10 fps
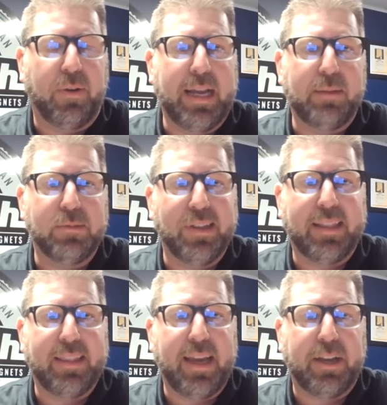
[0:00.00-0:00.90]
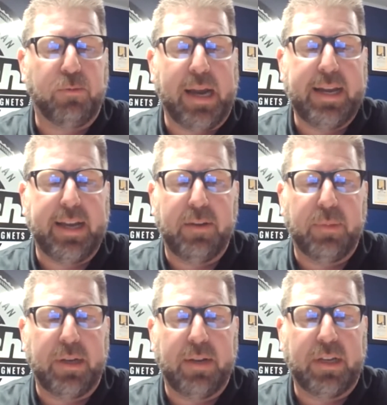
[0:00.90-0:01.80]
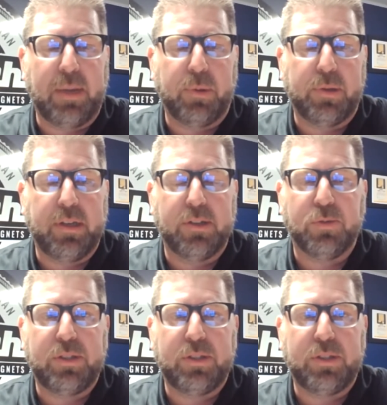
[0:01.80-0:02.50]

items like that can ride on. But every couple of years,